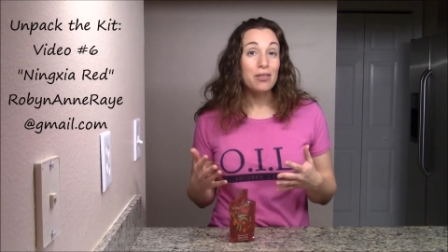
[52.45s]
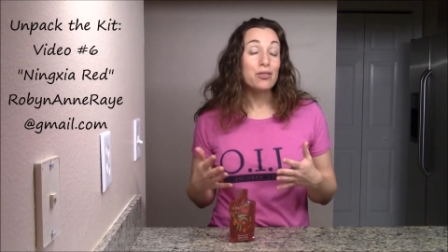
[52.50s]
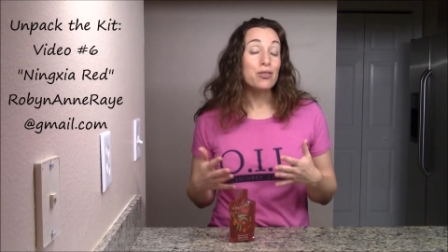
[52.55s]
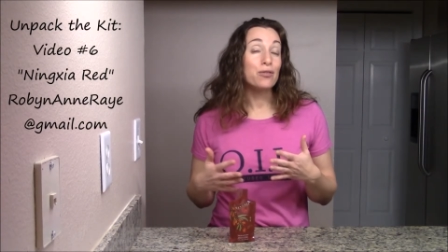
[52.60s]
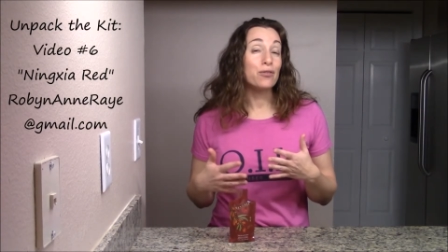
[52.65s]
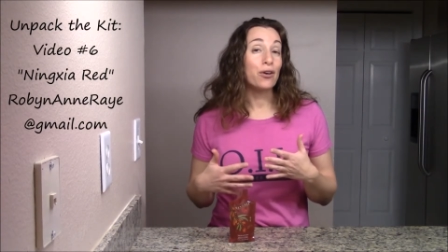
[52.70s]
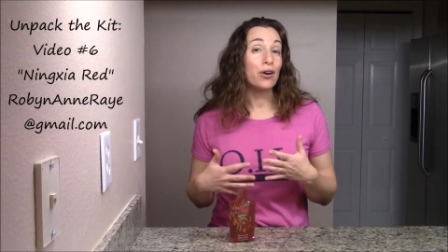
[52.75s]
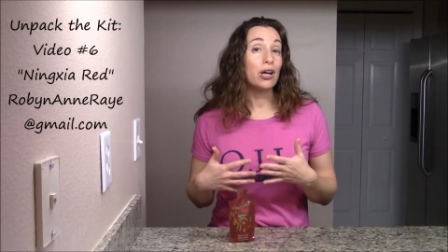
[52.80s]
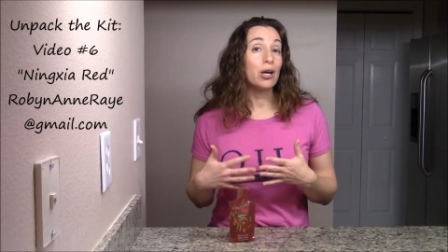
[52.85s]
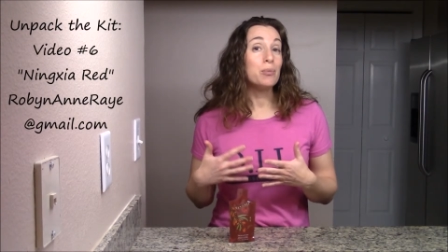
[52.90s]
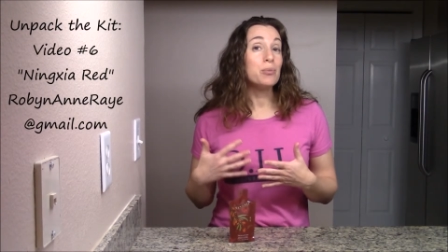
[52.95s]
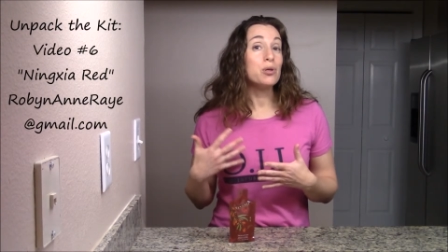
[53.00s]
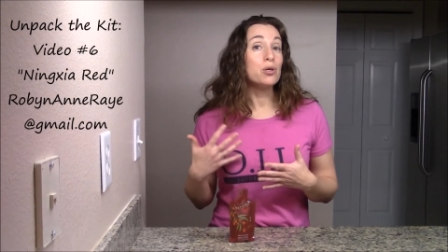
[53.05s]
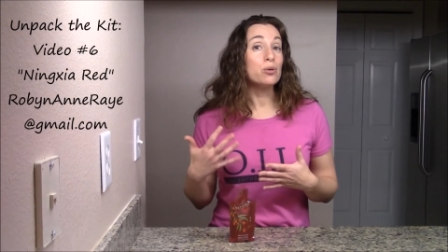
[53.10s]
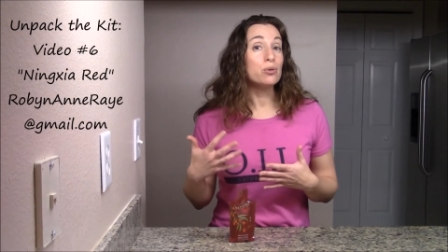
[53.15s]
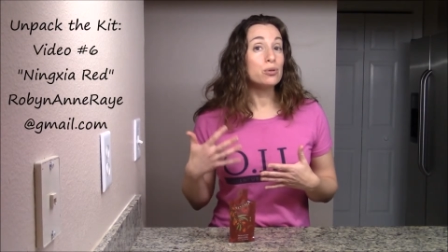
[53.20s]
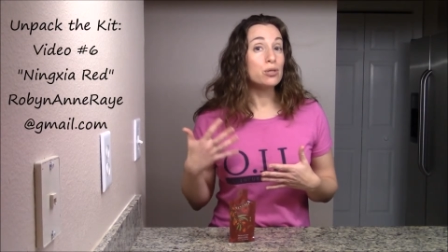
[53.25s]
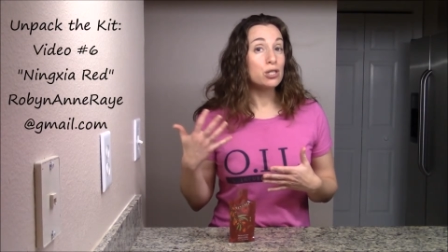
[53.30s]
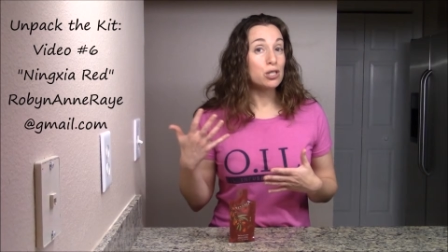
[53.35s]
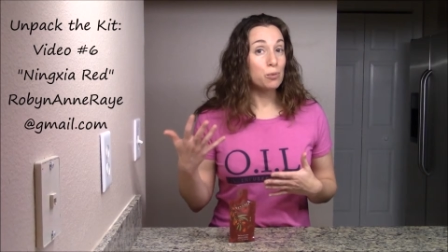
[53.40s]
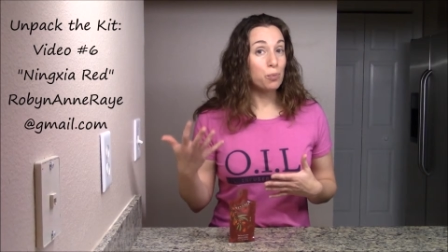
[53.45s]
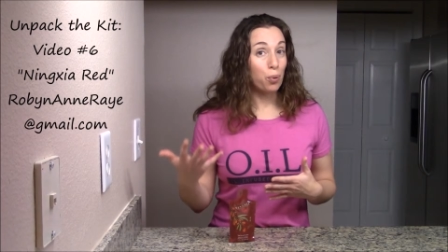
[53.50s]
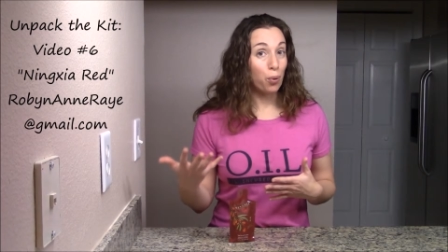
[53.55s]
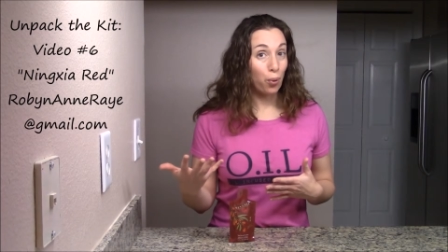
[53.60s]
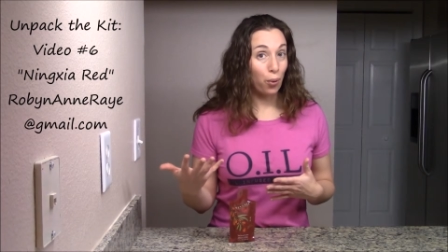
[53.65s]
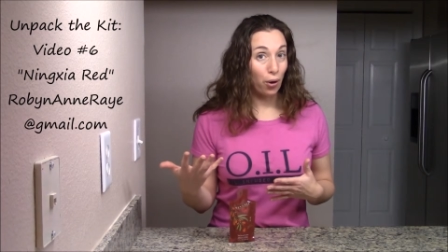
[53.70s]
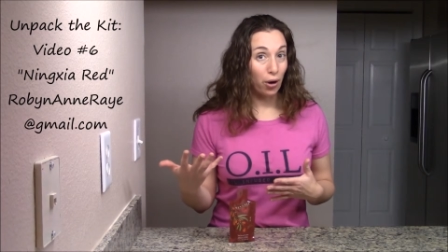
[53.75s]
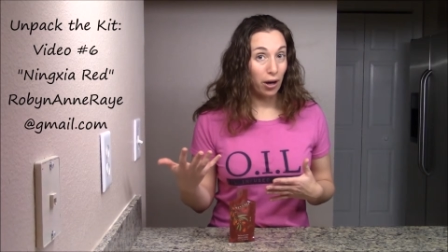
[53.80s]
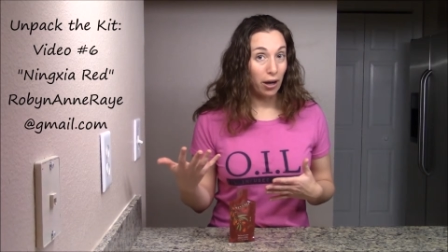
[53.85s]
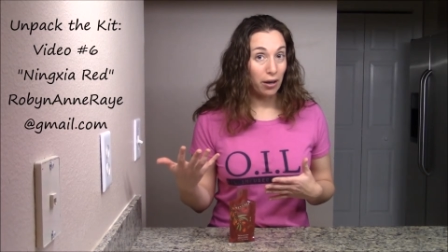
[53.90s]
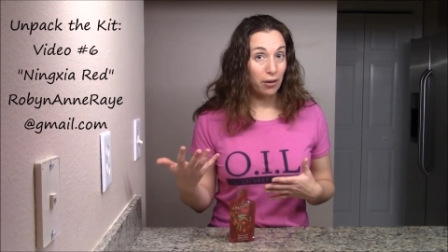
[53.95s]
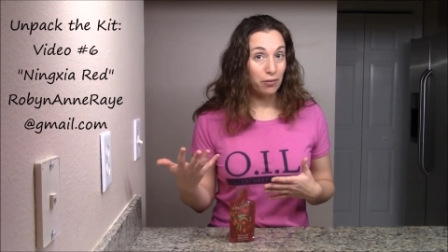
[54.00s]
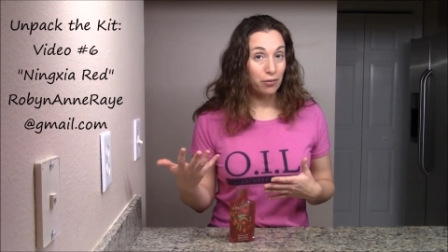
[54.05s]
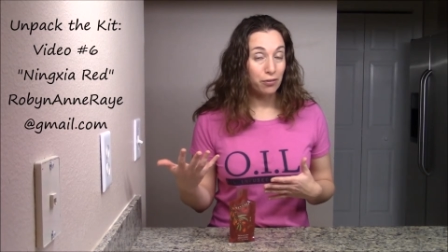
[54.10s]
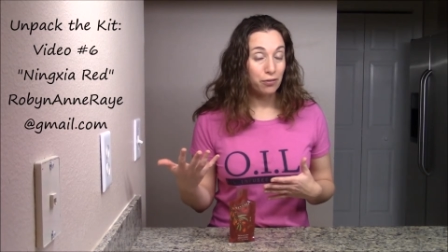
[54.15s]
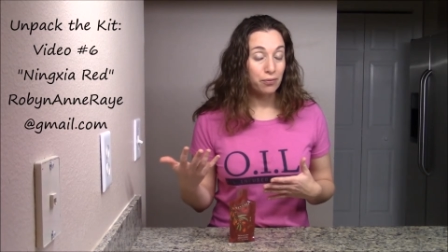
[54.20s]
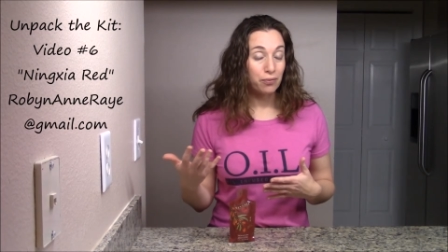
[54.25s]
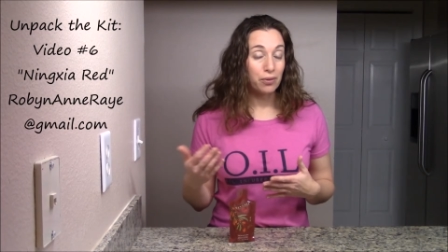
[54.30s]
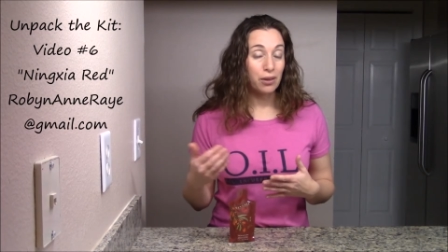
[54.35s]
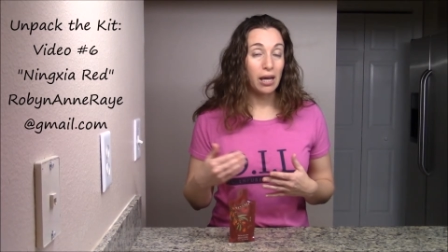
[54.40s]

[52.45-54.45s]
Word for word: They're very immune supportive.